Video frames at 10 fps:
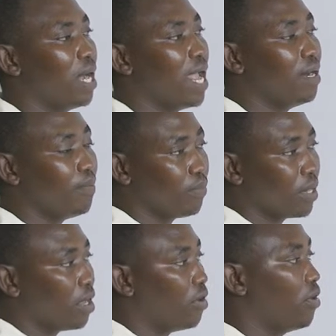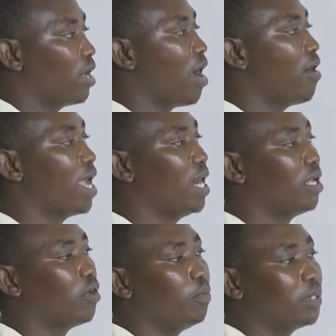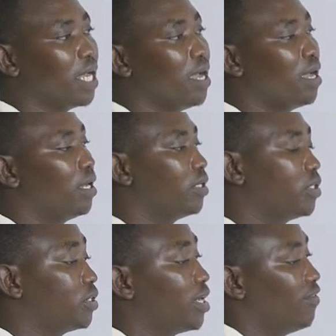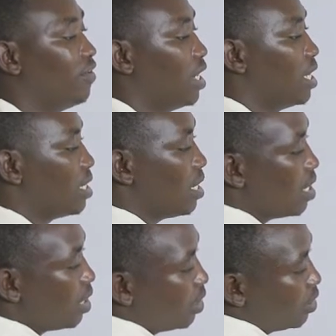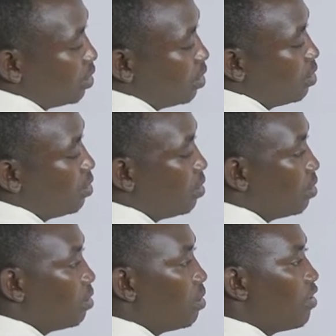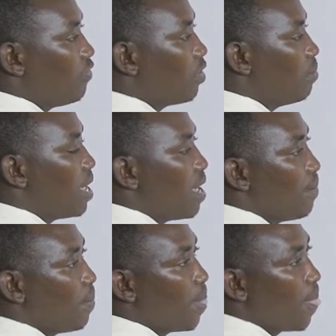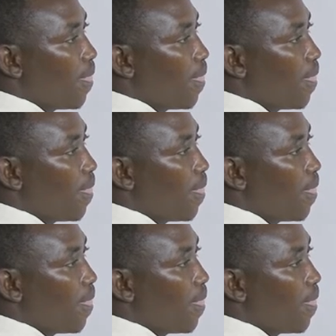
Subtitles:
plane or our helicopter traveled. So from